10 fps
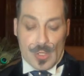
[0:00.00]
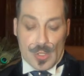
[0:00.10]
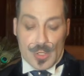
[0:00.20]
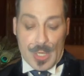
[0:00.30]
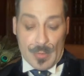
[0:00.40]

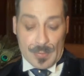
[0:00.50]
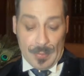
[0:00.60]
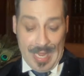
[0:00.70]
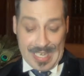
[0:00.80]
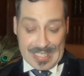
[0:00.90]
She was
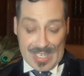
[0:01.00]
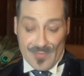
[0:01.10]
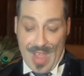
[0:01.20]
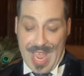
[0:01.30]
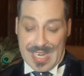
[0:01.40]
placed in a
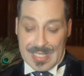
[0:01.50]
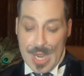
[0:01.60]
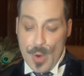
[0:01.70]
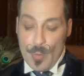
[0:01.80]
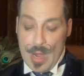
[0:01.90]
vice
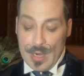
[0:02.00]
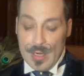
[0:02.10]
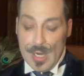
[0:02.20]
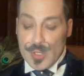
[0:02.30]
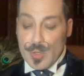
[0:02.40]

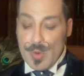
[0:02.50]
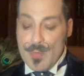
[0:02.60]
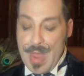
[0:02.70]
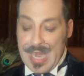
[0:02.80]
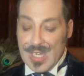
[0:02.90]
where she
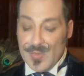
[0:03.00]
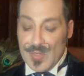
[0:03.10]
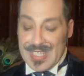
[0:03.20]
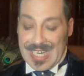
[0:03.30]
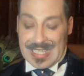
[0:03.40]
remained
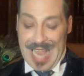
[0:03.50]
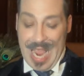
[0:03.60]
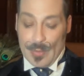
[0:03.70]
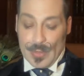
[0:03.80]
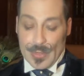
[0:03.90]
for 6
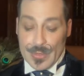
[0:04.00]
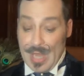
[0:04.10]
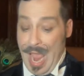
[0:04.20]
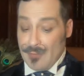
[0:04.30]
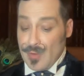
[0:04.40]
hours.
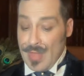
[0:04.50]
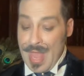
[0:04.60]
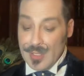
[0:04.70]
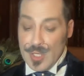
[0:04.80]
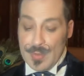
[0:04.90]
After
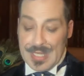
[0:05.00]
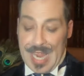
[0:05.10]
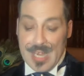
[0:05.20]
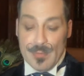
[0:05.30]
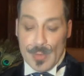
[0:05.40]
that, she was
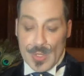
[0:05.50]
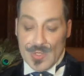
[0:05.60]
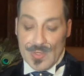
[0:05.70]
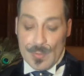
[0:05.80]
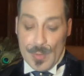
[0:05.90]
again
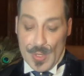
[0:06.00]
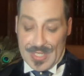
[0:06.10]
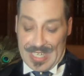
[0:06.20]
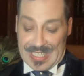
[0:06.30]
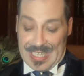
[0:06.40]

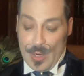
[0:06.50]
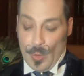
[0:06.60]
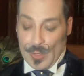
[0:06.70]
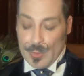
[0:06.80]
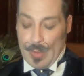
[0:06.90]
mercilessly
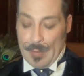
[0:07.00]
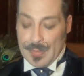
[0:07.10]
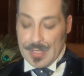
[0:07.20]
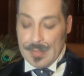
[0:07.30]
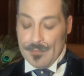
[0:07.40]

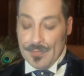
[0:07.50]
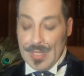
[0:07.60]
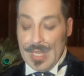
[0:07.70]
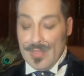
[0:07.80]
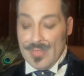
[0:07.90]
horsewhipped.
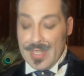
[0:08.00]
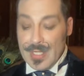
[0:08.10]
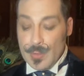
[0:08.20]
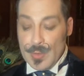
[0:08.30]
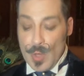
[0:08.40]

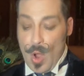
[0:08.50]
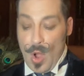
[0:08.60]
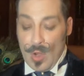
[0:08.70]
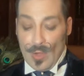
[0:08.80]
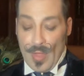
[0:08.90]
This was
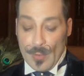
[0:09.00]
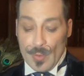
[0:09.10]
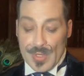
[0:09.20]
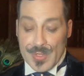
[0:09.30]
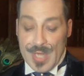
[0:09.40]
all that
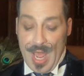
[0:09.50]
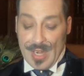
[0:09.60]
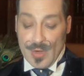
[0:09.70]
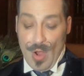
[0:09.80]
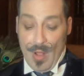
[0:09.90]
was
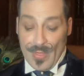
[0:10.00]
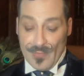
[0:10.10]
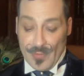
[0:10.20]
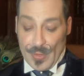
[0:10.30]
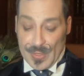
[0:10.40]
done on the
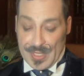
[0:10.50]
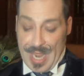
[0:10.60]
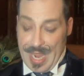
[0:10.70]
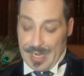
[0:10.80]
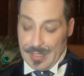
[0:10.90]
first
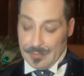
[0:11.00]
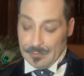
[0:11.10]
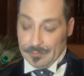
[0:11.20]
day.